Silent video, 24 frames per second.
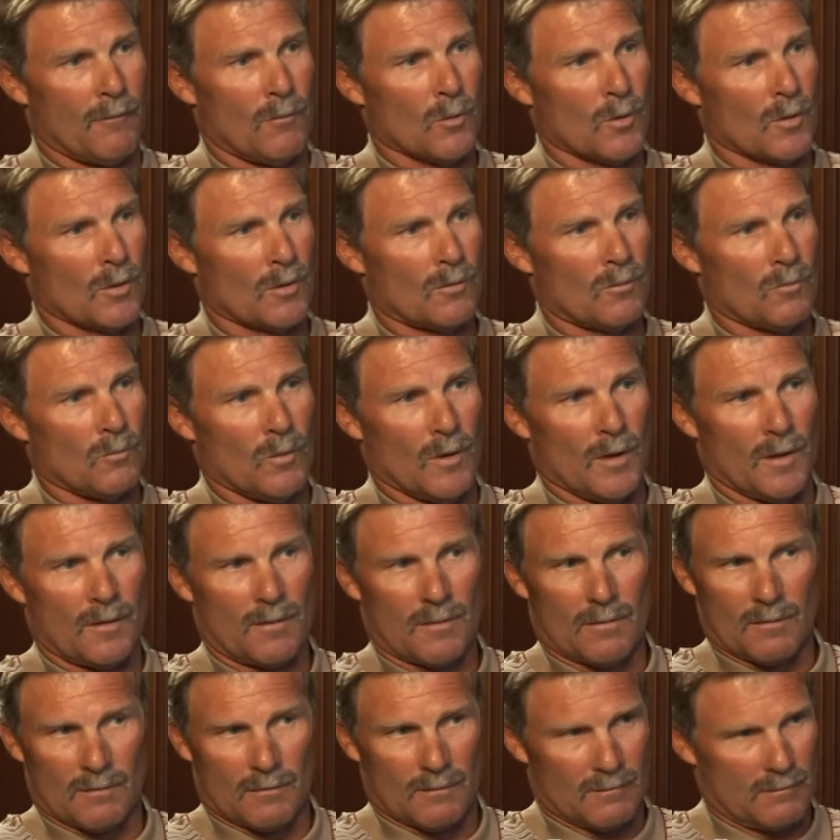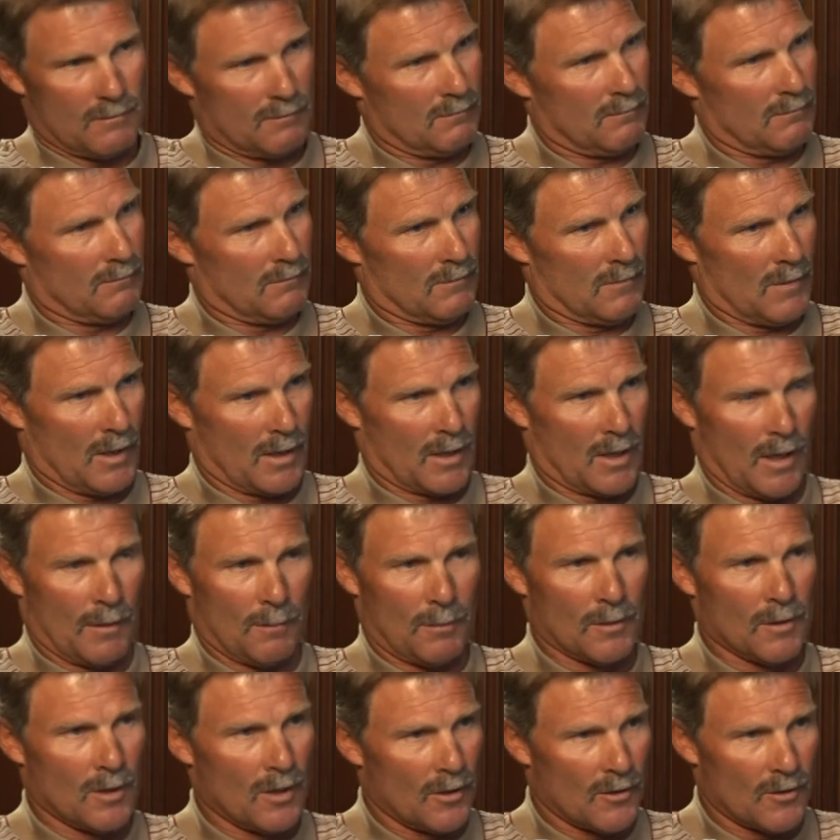worked with a
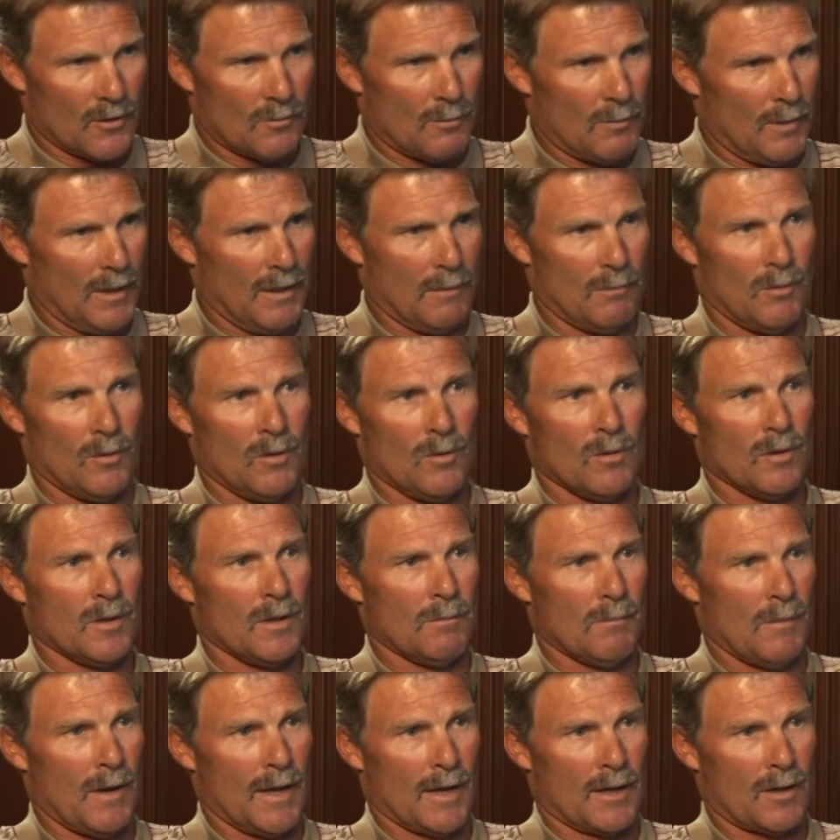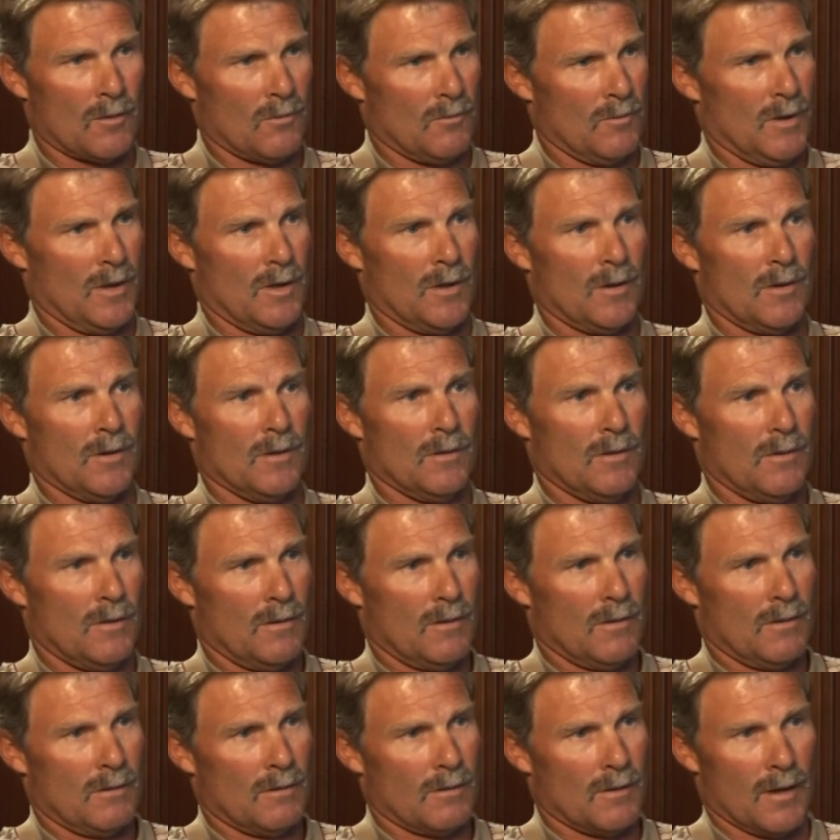couple other people in my career
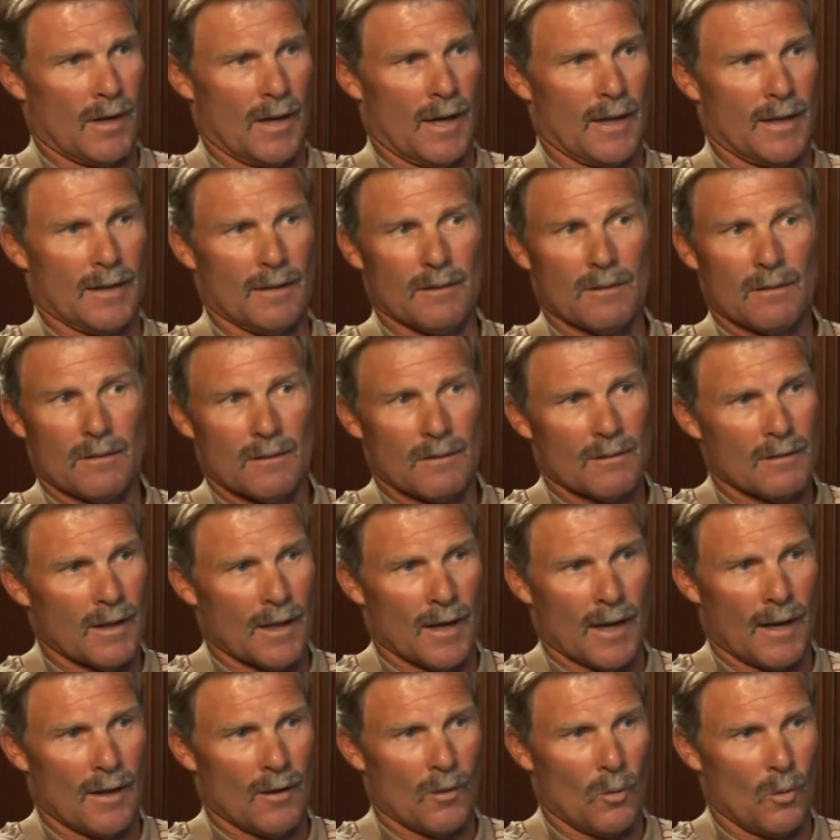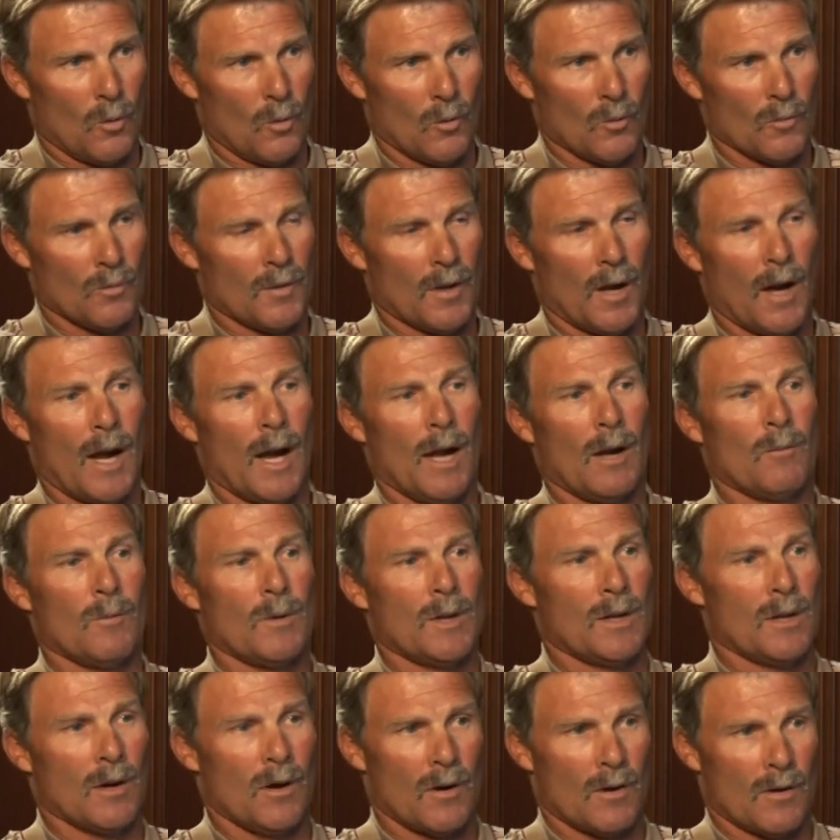that I that I hold in high
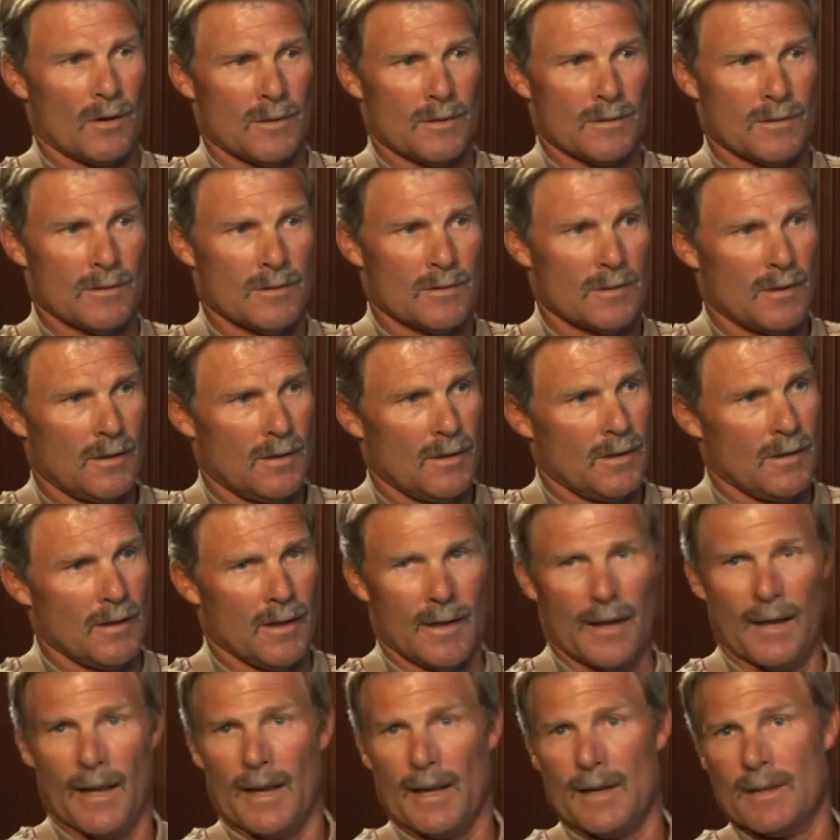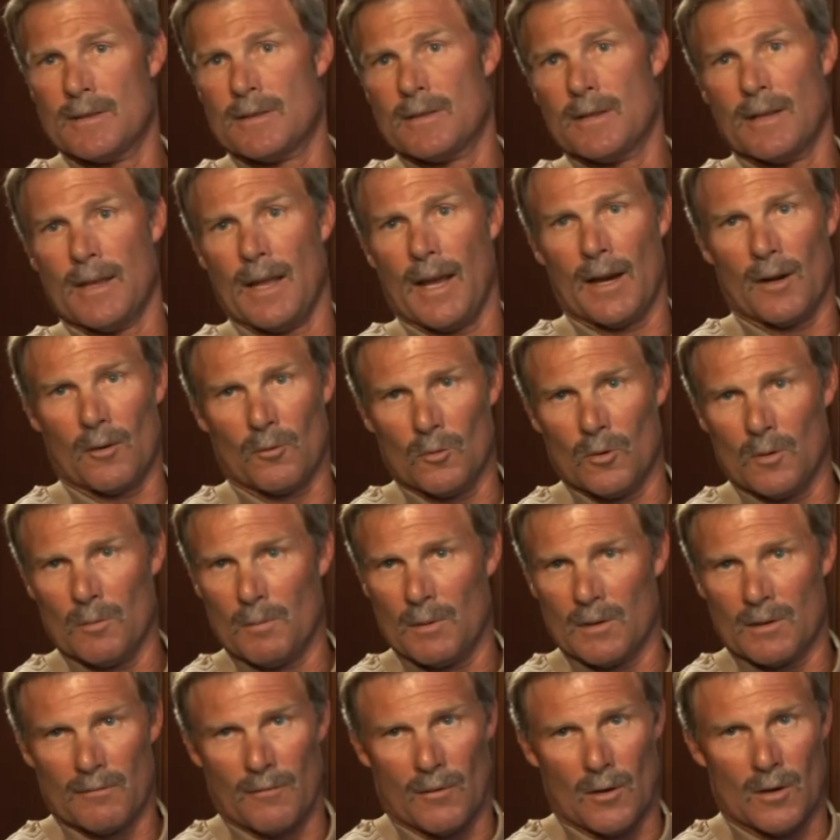regards, and Ed is in that group
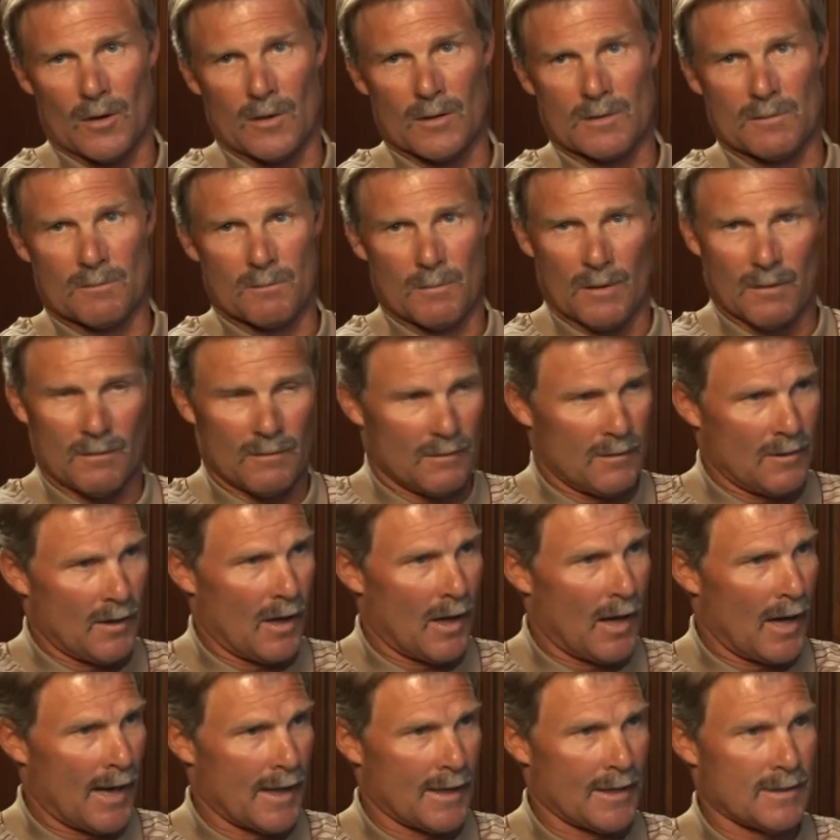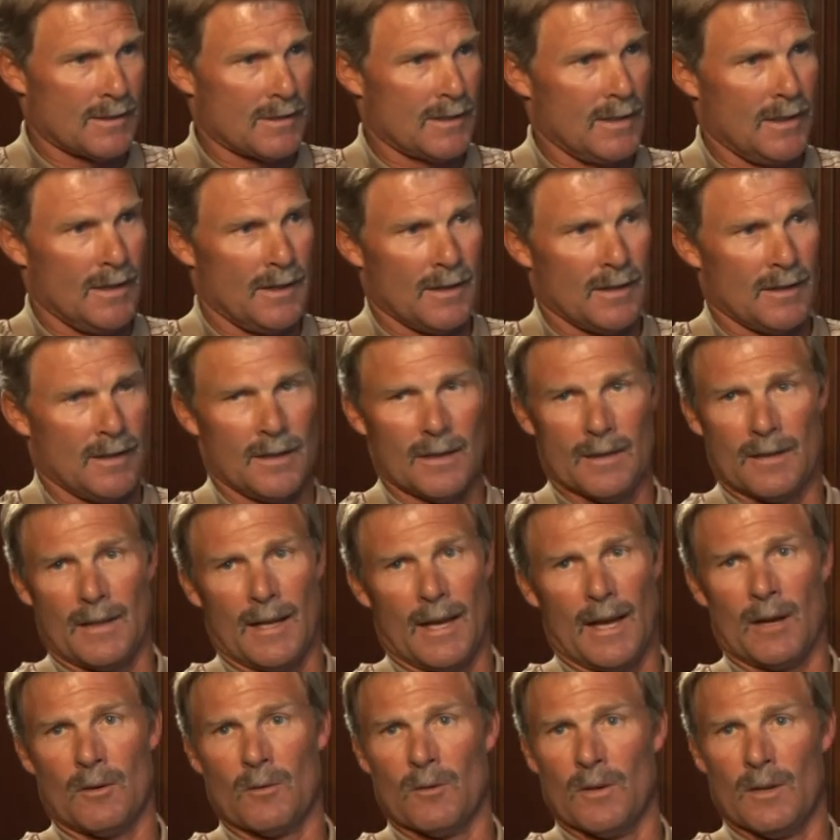as far as the honesty and the
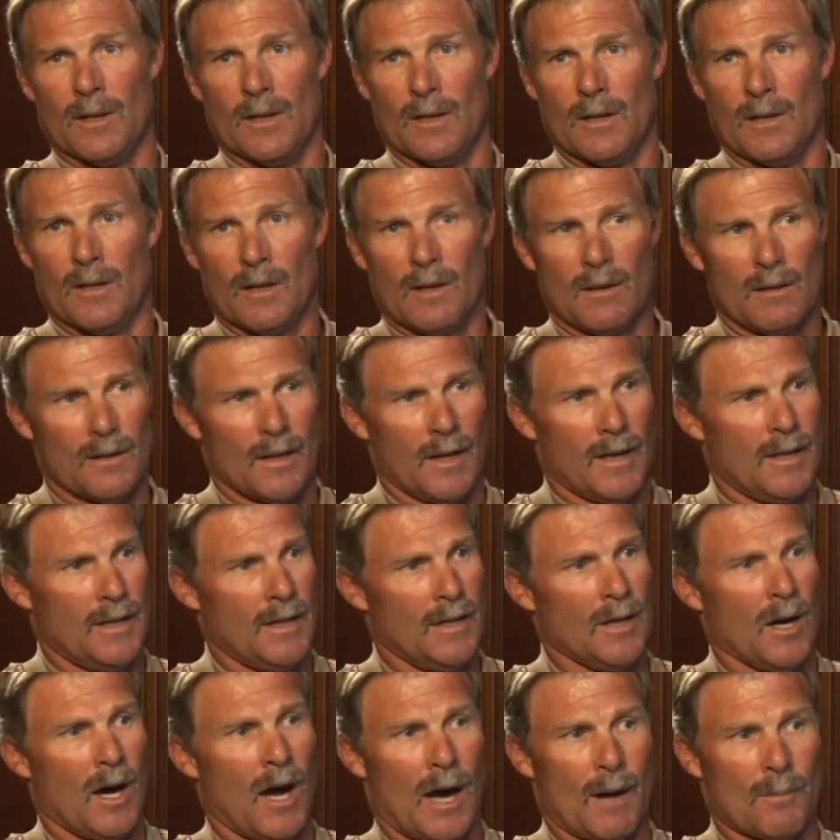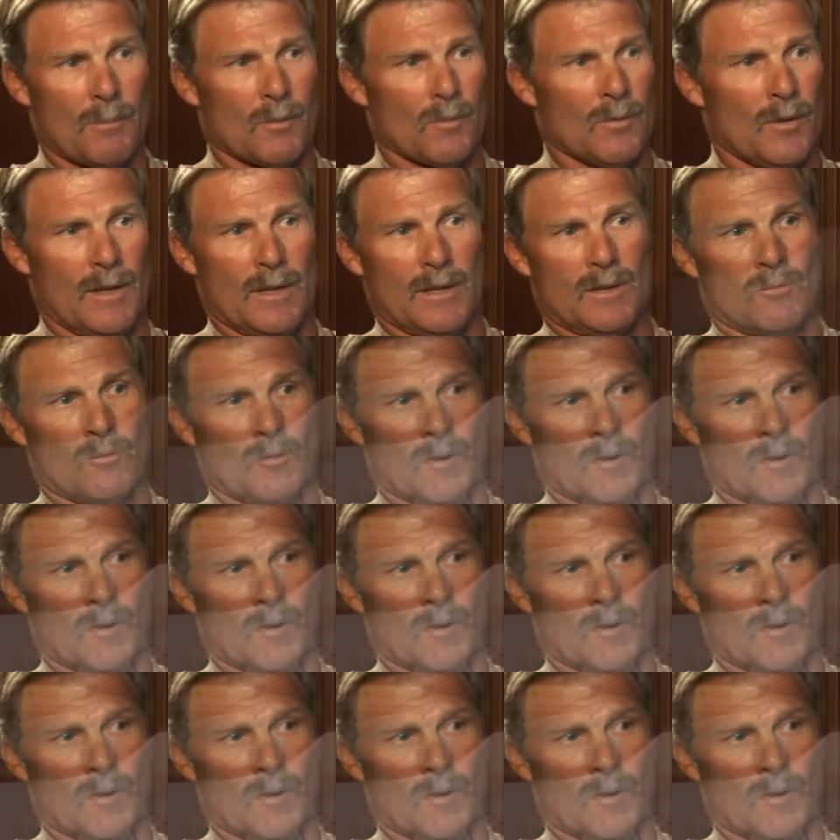integrity that he operates